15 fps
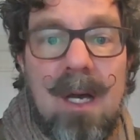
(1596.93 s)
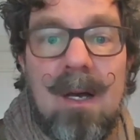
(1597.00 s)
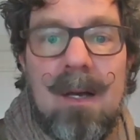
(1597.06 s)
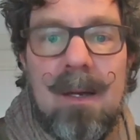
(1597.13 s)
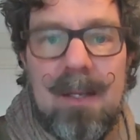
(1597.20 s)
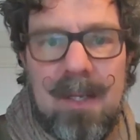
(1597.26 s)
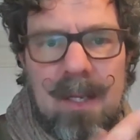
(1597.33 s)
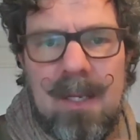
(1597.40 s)

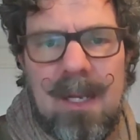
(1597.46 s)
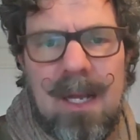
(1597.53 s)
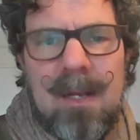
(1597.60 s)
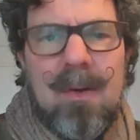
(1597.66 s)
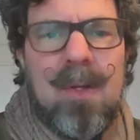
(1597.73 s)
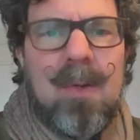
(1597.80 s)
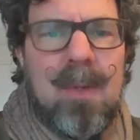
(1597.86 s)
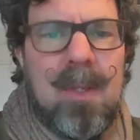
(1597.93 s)
And I
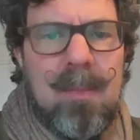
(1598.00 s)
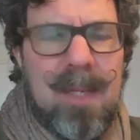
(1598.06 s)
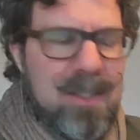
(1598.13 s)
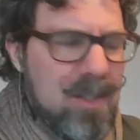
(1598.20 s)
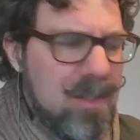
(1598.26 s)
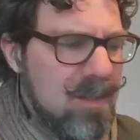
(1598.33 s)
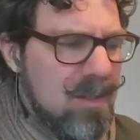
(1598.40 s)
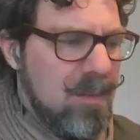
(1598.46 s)
know you had
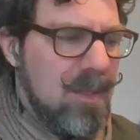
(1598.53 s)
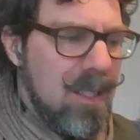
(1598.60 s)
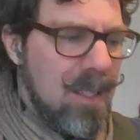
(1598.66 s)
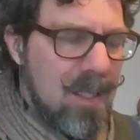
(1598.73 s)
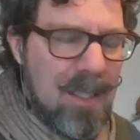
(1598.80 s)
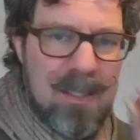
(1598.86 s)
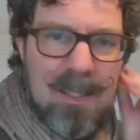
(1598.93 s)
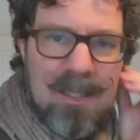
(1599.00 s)
mentioned to me
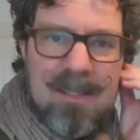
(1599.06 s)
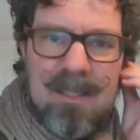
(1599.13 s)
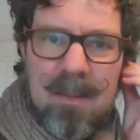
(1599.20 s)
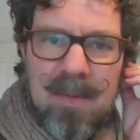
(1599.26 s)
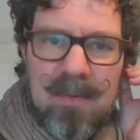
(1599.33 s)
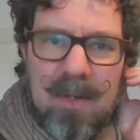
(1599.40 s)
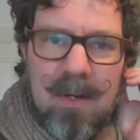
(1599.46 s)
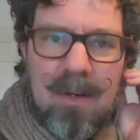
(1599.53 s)
in
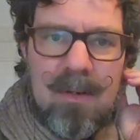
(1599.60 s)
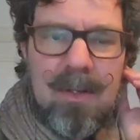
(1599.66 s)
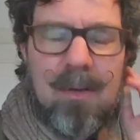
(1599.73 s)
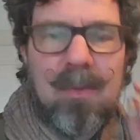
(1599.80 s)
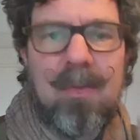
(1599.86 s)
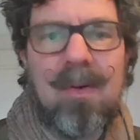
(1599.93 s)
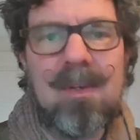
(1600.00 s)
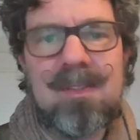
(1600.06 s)
some of
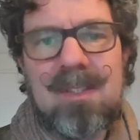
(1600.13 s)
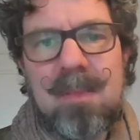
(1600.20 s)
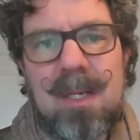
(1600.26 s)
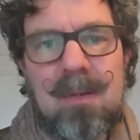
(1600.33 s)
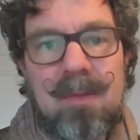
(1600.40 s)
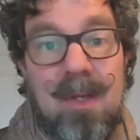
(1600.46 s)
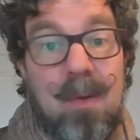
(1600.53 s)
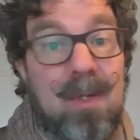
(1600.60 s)
your thoughts
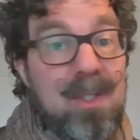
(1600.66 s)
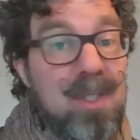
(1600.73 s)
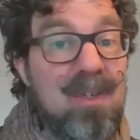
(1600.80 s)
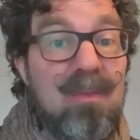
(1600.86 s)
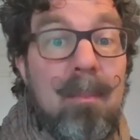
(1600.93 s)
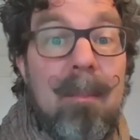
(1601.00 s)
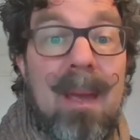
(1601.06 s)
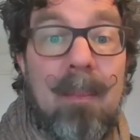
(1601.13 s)
about the question
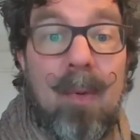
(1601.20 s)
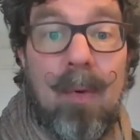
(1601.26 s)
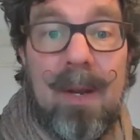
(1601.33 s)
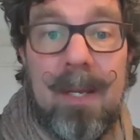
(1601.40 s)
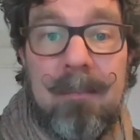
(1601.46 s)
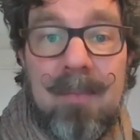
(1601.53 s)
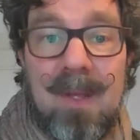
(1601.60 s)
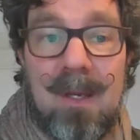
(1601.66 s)
of
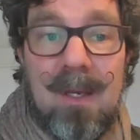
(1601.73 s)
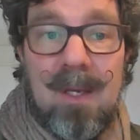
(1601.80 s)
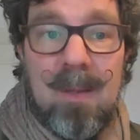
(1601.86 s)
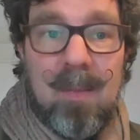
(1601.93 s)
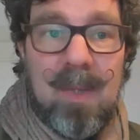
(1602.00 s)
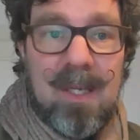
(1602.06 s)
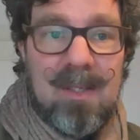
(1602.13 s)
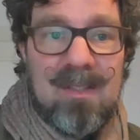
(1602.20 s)
memory,
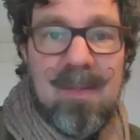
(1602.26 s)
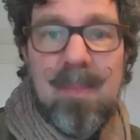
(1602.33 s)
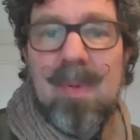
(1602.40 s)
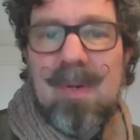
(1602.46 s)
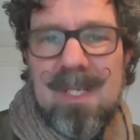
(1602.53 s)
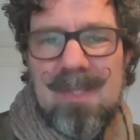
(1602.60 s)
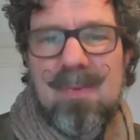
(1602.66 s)
because the book is